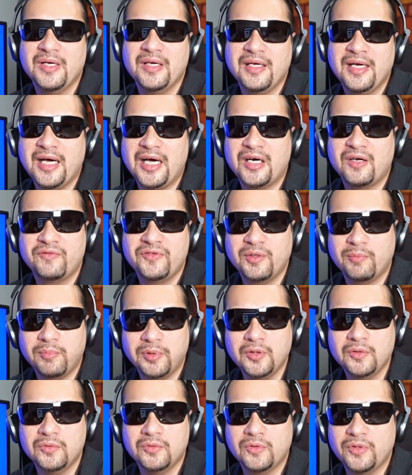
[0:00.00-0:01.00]
out of the
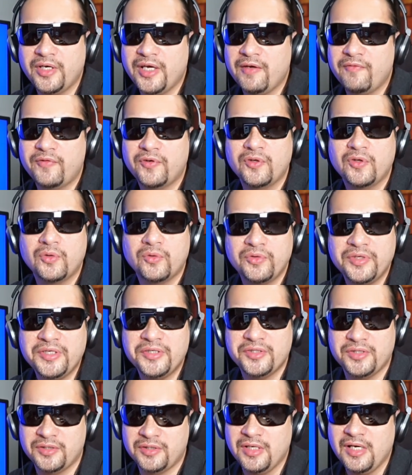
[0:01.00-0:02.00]
blue, okay, for no
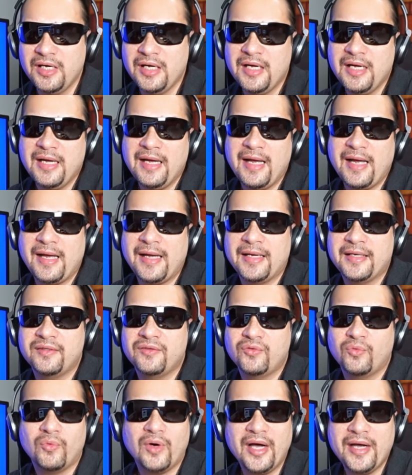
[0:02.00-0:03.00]
reason. And
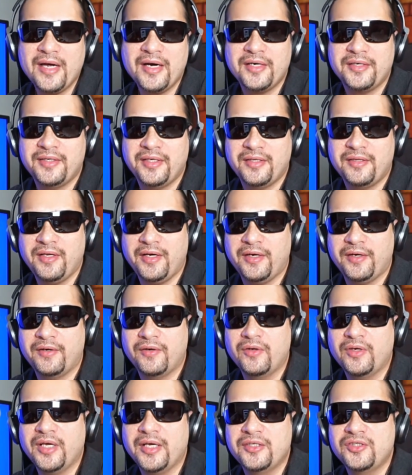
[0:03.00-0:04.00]
why are they there?
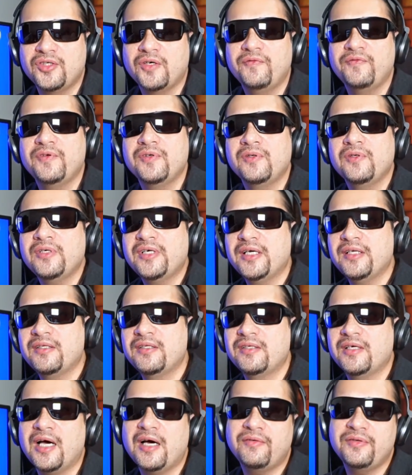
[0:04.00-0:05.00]
Okay, so if you look
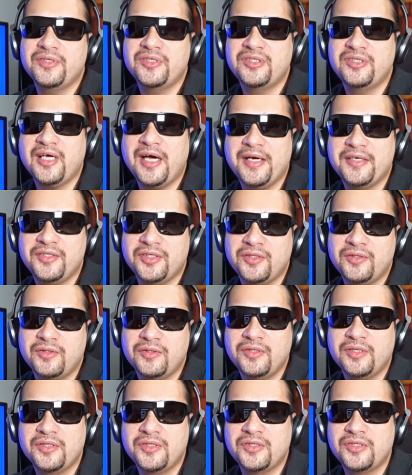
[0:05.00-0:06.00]
at how this ties into
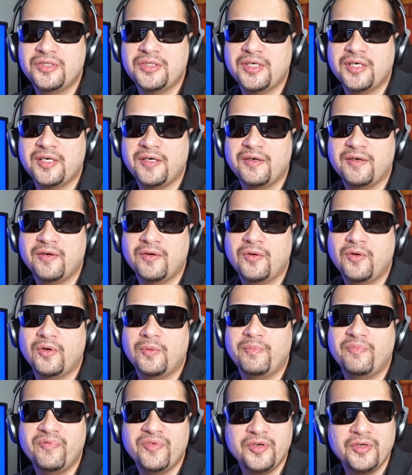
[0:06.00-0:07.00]
this
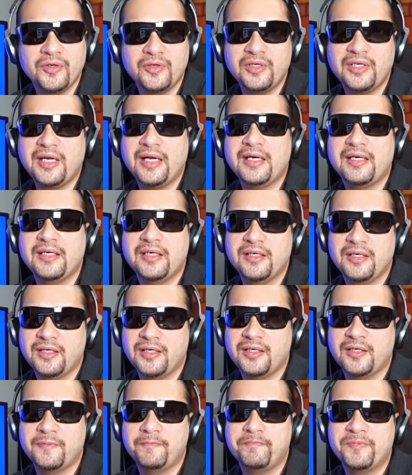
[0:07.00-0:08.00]
orb video
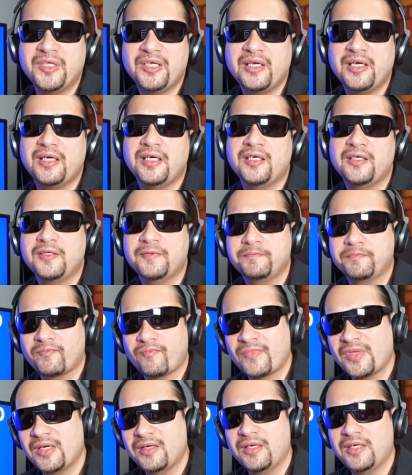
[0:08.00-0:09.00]
that I
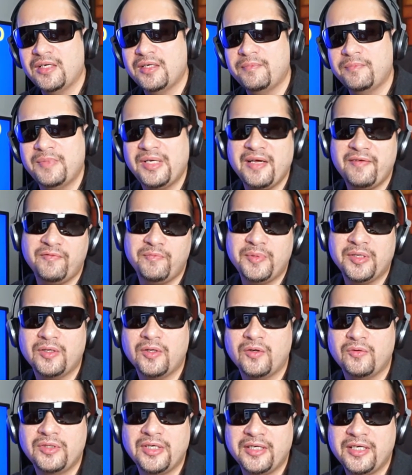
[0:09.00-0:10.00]
left
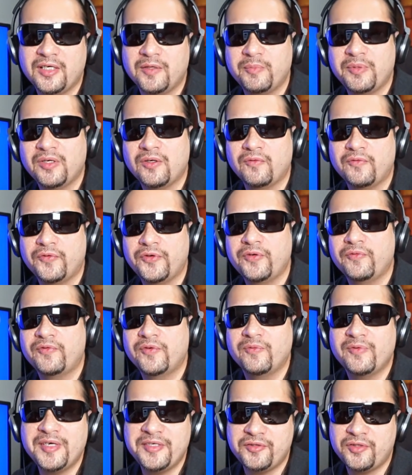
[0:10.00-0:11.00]
below, the link below for you
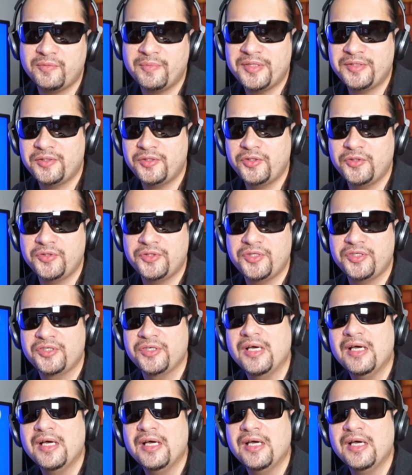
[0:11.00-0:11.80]
from Western Massachusetts.